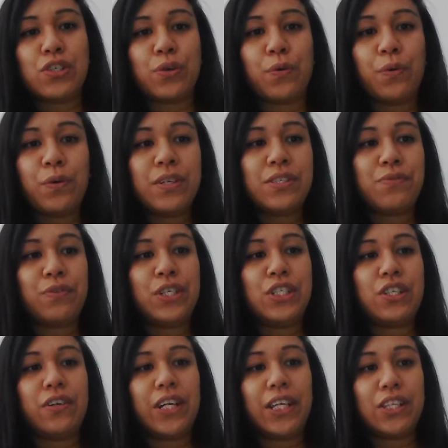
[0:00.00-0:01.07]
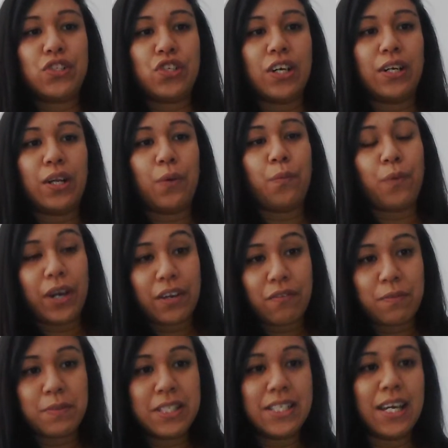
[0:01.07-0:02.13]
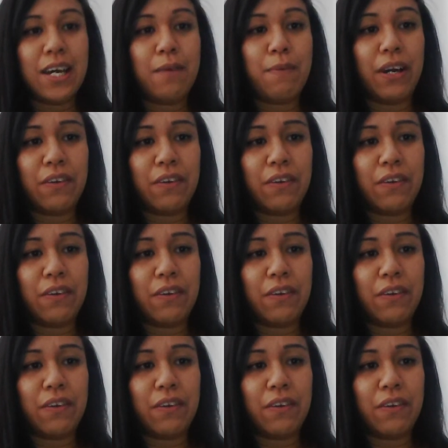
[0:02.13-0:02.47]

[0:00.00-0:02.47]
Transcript: always redirect the child away from the tanback,